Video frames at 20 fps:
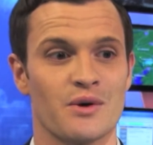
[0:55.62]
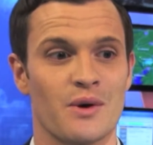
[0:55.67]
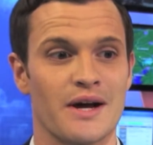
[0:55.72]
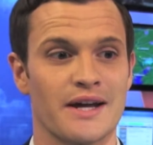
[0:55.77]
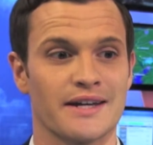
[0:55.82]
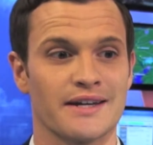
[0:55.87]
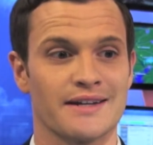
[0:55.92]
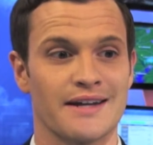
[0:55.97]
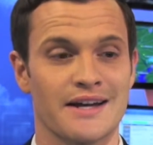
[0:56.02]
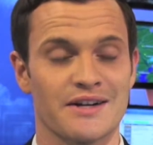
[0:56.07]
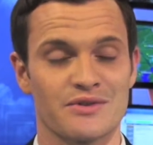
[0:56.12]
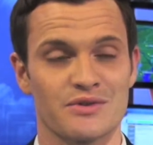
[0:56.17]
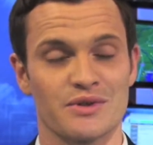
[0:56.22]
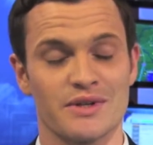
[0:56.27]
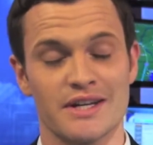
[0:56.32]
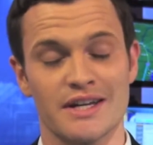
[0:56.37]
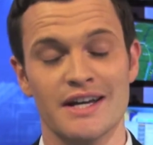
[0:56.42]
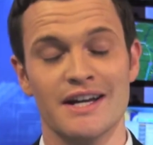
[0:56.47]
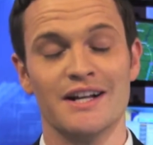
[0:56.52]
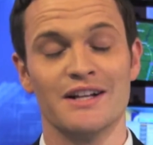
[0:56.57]
I can
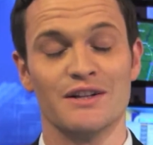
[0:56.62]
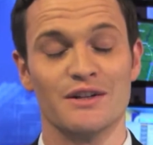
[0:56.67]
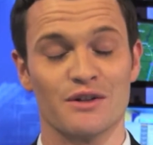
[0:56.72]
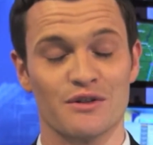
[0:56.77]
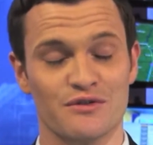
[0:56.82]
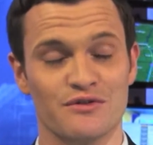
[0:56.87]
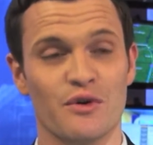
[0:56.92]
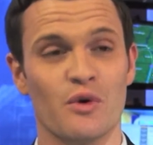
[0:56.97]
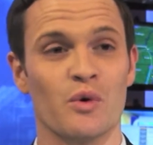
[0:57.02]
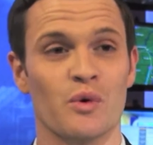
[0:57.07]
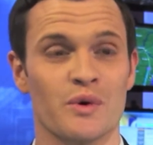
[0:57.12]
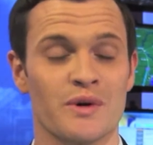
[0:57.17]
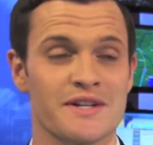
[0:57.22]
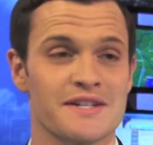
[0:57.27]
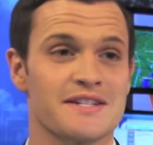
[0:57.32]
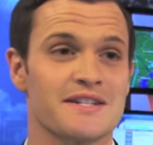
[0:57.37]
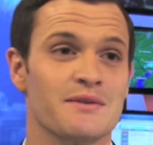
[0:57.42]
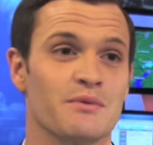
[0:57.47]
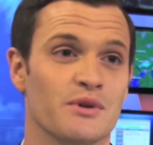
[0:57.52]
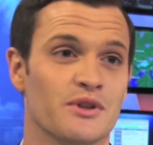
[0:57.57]
actually look forward
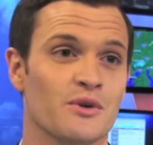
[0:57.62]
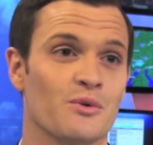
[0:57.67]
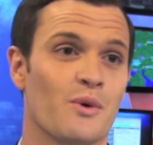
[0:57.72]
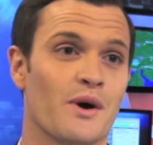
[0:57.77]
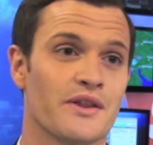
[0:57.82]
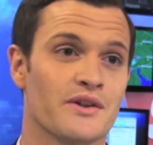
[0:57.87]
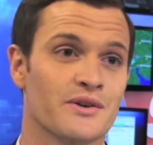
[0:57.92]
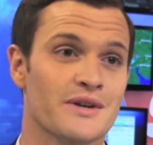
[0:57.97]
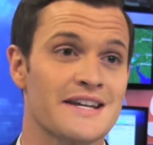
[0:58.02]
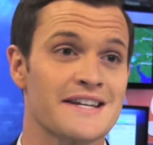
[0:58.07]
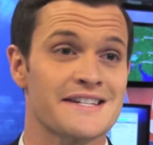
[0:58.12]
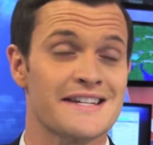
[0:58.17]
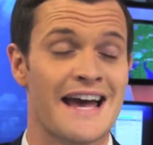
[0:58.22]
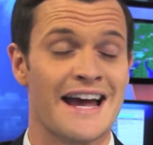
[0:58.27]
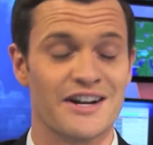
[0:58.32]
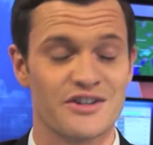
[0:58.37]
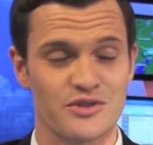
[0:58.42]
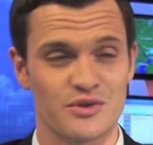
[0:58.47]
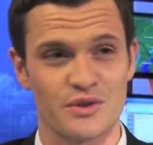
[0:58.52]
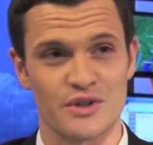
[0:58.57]
and see what the weather is
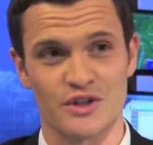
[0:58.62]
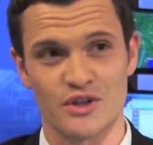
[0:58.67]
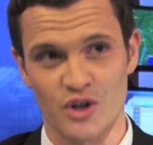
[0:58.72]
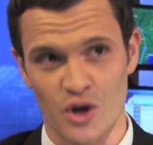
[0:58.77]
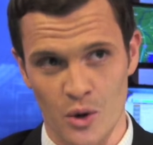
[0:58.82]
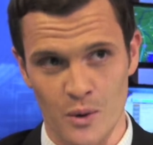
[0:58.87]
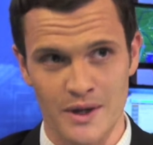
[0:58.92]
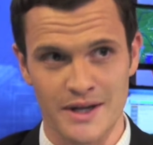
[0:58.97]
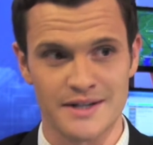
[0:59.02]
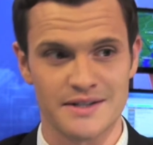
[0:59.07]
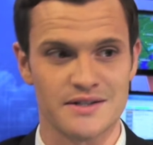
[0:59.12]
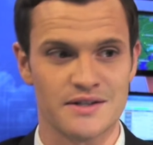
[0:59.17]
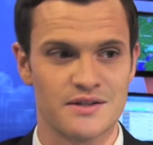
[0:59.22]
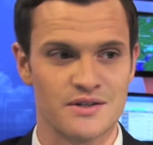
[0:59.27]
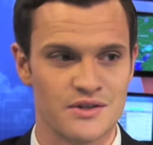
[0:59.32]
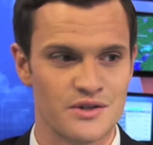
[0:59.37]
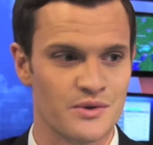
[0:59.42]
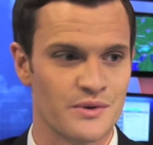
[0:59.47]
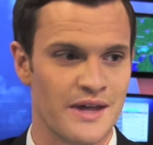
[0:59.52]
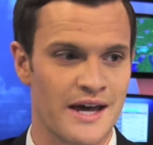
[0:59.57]
actually going to
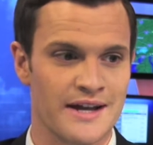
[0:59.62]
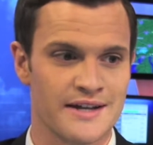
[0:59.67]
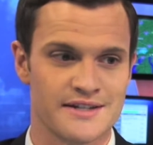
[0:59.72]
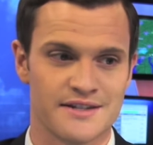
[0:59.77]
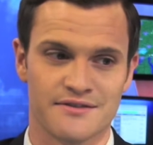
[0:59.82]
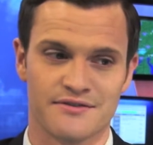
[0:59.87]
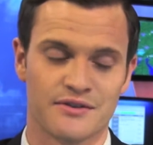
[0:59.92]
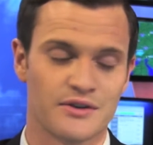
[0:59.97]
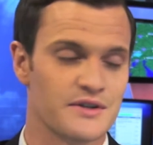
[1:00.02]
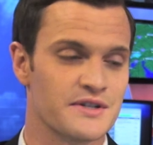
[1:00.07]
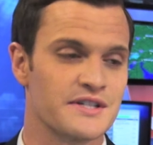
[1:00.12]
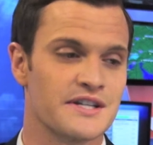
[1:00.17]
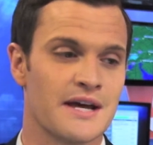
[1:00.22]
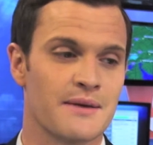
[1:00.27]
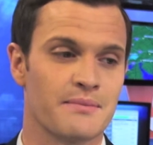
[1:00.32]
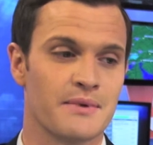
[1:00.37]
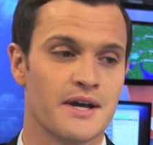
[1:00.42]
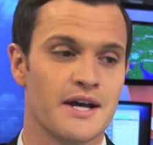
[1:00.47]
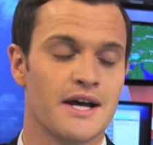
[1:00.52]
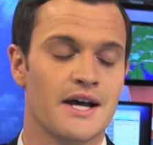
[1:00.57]
do. That is the first
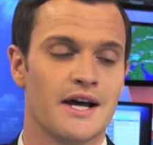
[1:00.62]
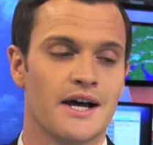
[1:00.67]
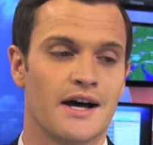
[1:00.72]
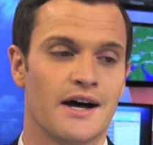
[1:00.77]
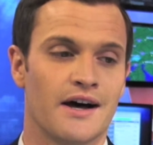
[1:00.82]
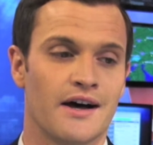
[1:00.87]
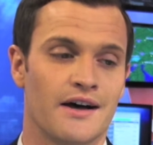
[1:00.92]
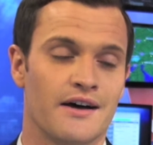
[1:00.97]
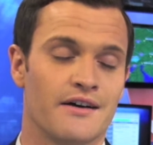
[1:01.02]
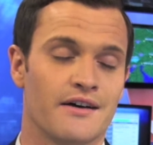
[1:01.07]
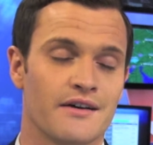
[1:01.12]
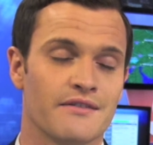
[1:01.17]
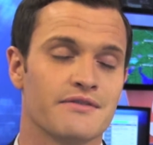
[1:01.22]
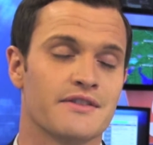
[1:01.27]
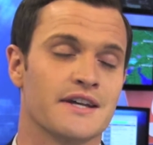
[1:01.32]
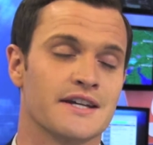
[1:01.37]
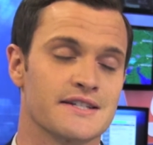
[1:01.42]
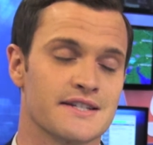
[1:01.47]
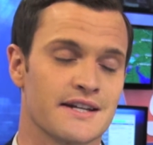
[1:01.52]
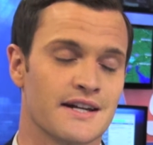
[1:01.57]
step of
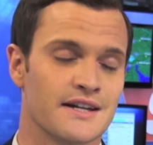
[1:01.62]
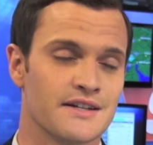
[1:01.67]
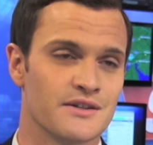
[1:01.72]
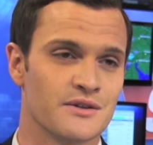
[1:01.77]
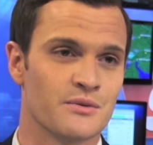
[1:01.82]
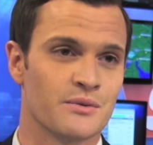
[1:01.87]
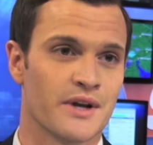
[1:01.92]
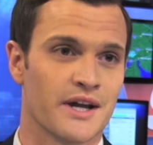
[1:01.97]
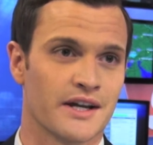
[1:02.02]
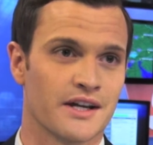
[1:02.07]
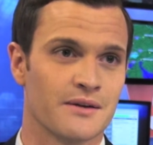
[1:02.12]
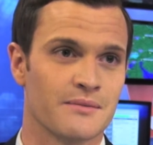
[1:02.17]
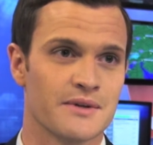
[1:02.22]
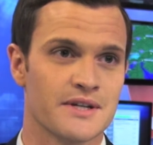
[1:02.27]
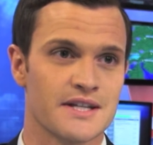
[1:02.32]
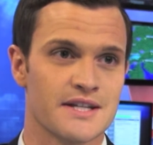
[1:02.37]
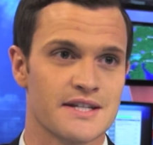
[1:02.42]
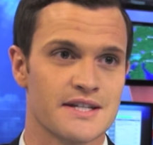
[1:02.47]
things that I do when I come into the